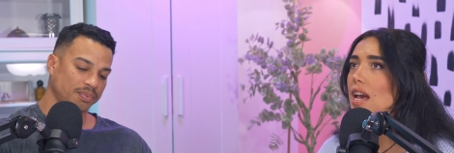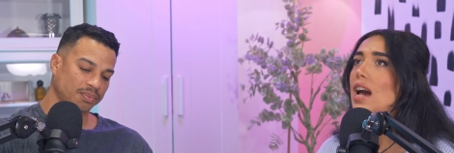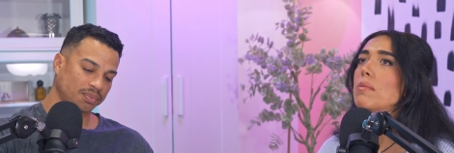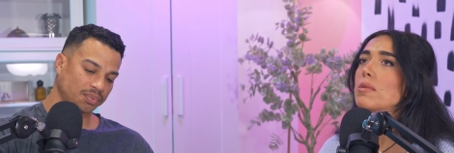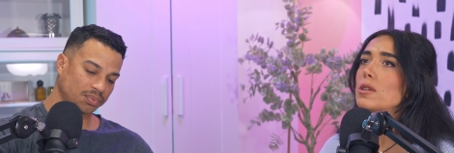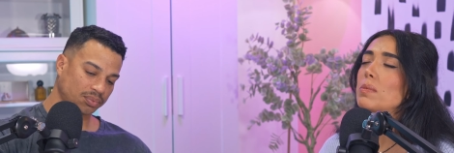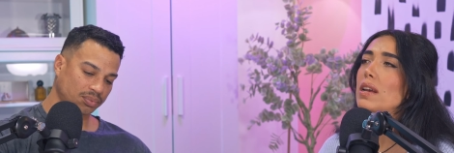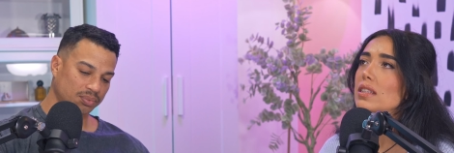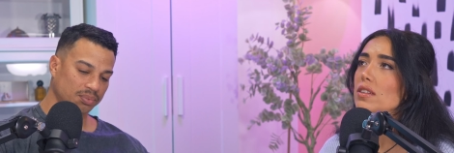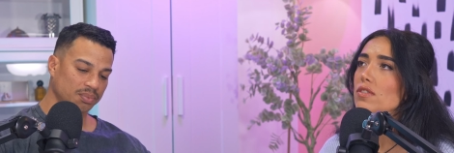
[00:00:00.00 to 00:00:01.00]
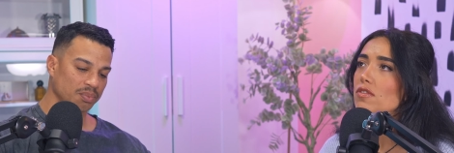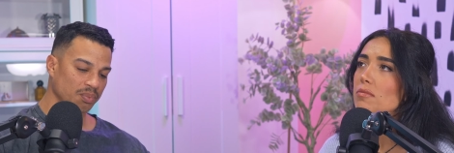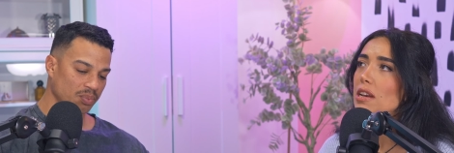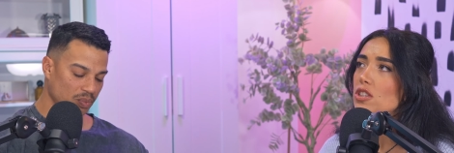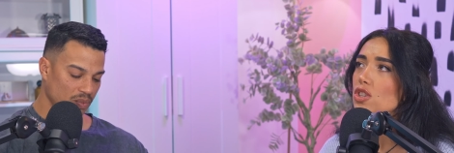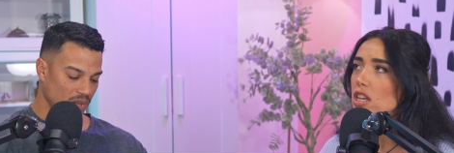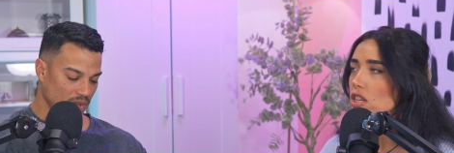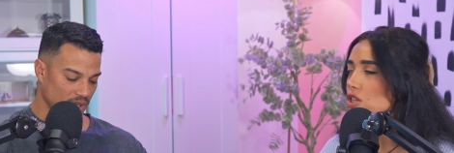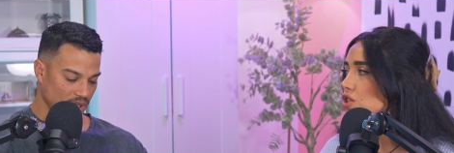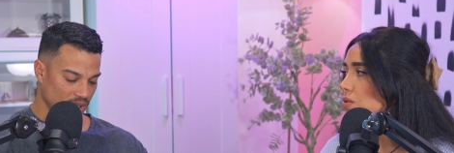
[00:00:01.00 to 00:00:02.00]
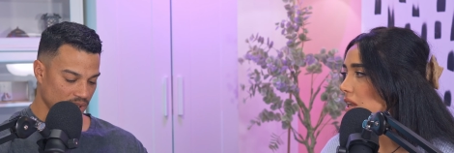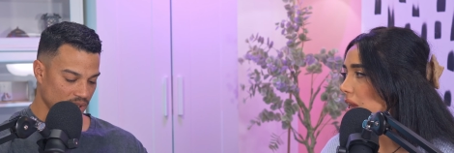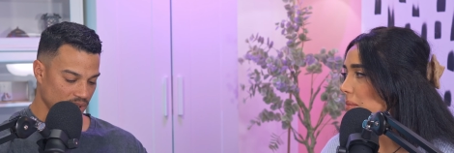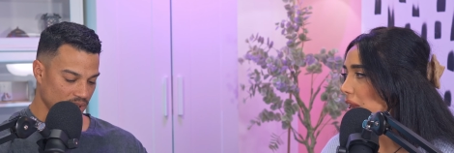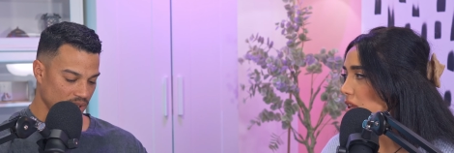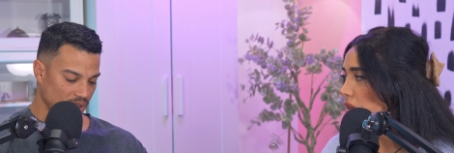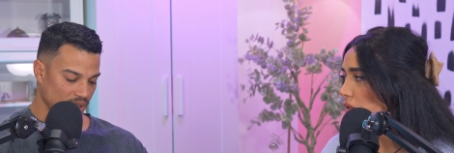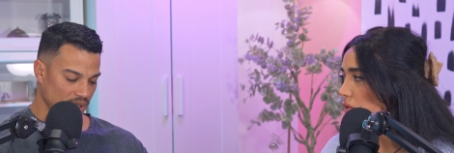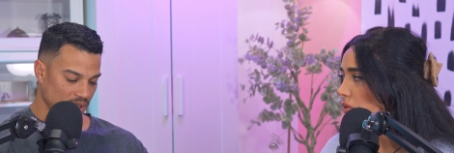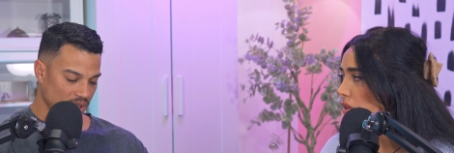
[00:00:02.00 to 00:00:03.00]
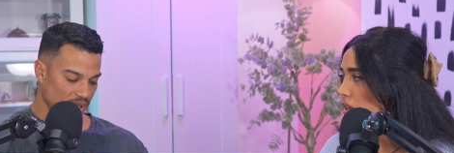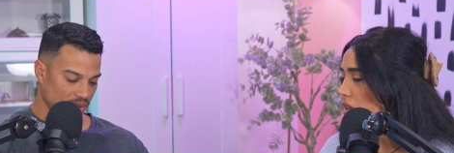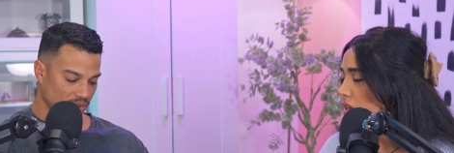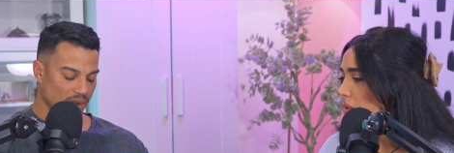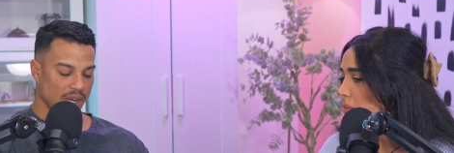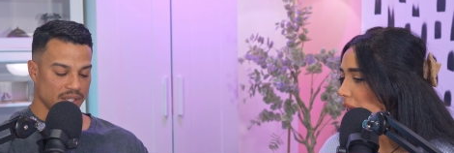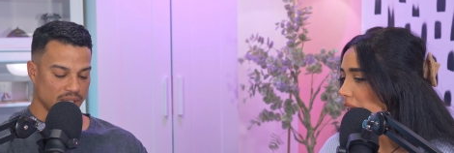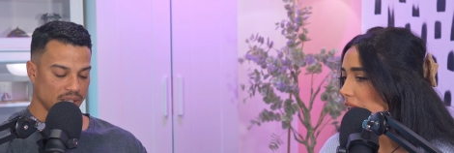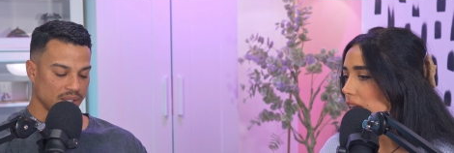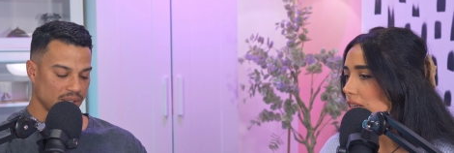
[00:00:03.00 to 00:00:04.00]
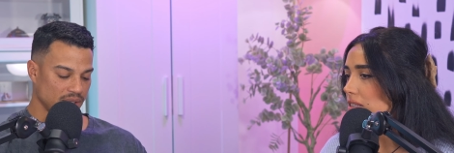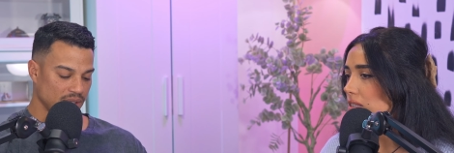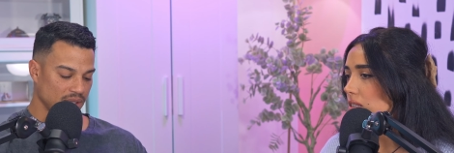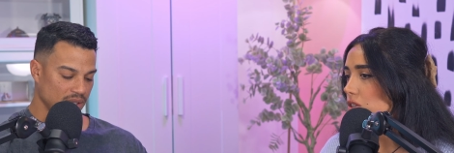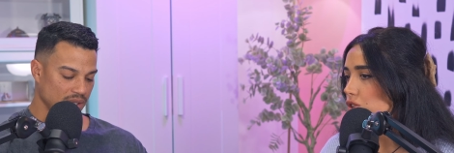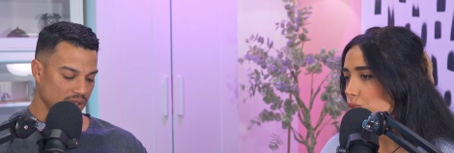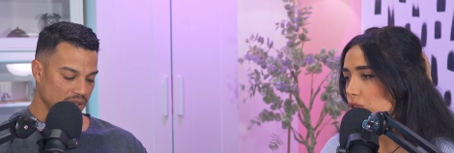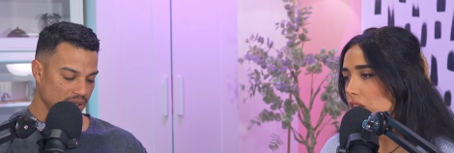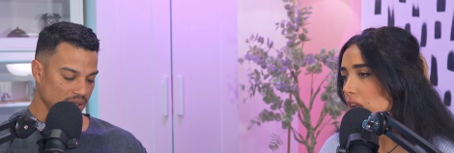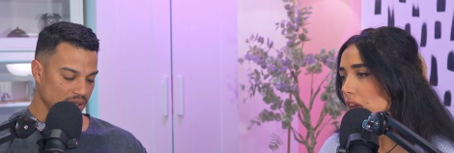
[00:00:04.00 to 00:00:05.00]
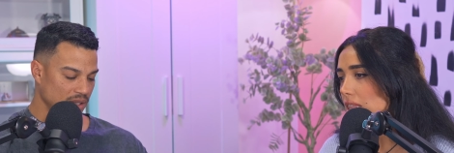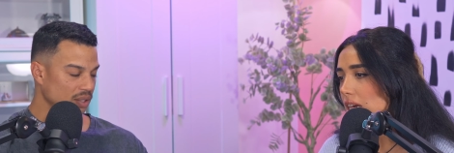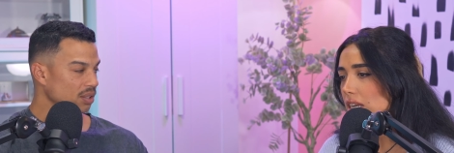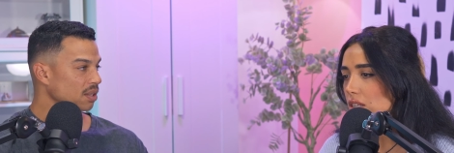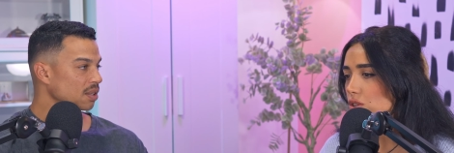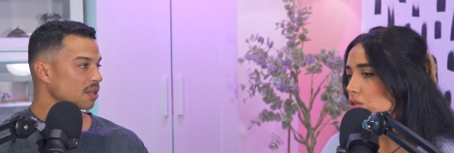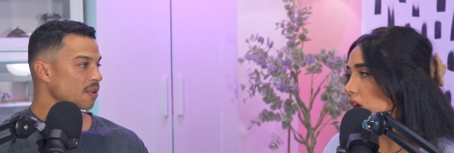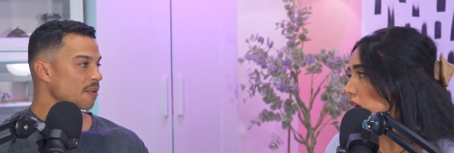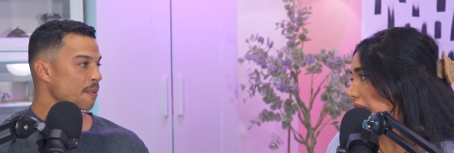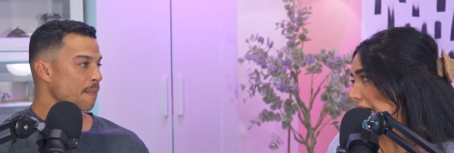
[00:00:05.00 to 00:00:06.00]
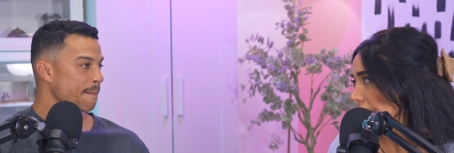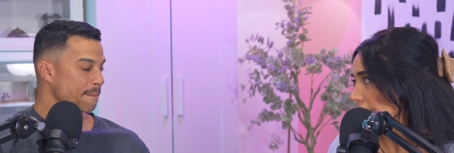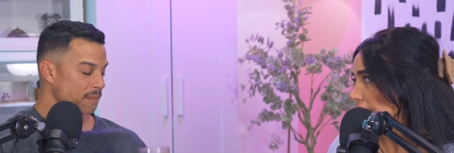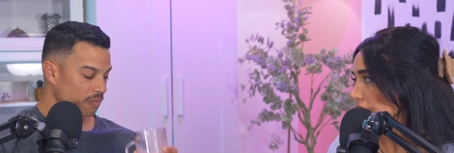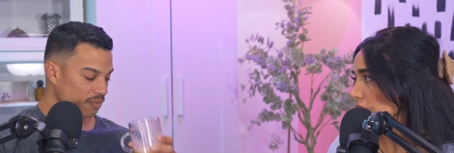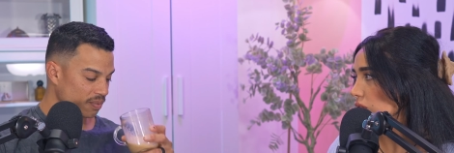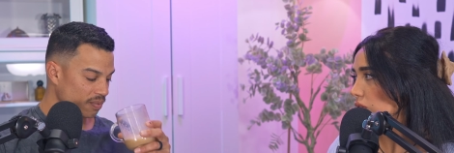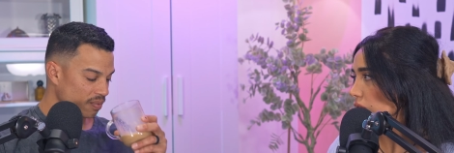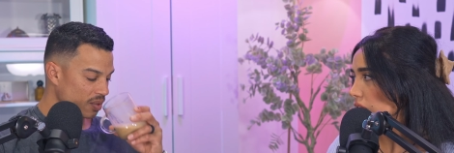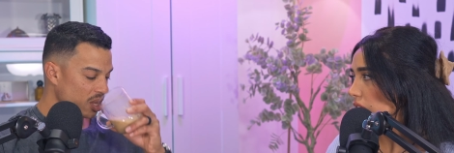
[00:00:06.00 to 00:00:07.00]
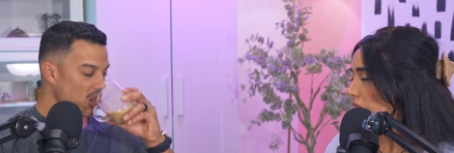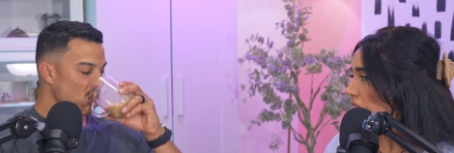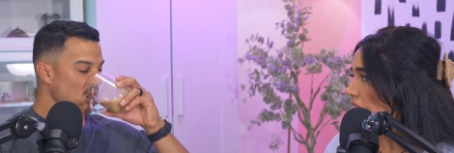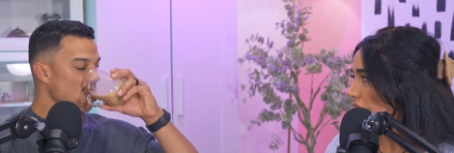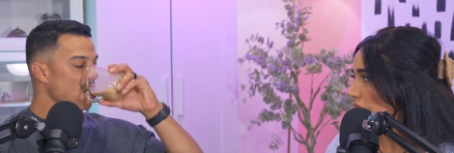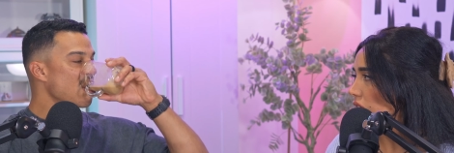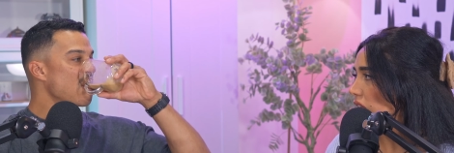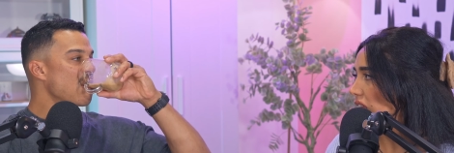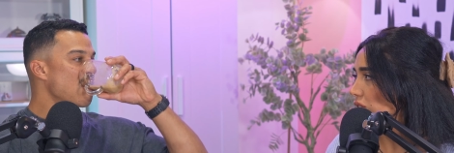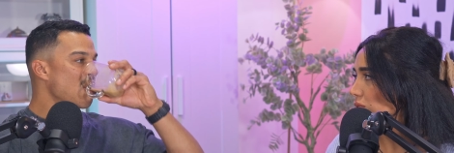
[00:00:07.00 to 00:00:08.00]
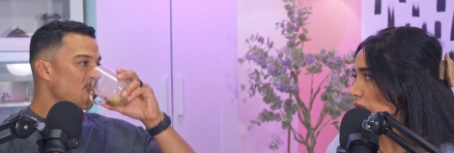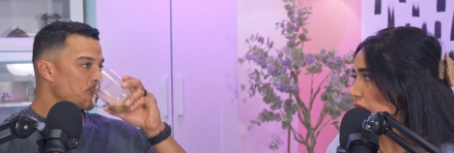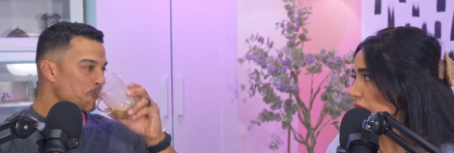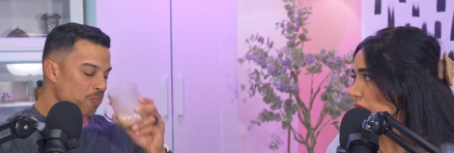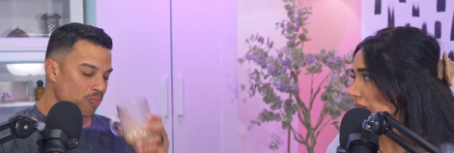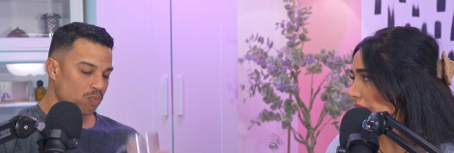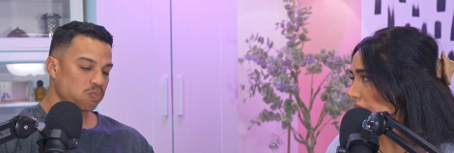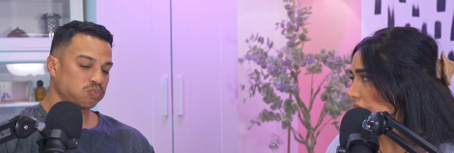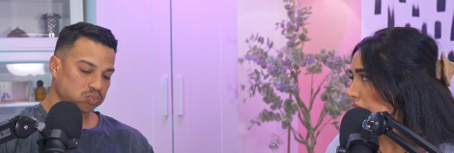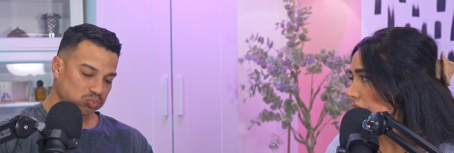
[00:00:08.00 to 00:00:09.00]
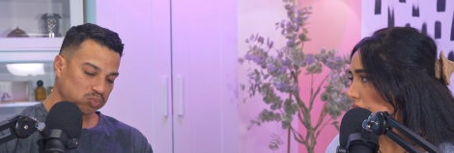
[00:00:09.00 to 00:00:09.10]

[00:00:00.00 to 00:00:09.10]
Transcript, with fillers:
Speaker 1: that perspective of mine changed when I met you, right? Because you weren't like that, and you are Canadian, so I saw that you were so like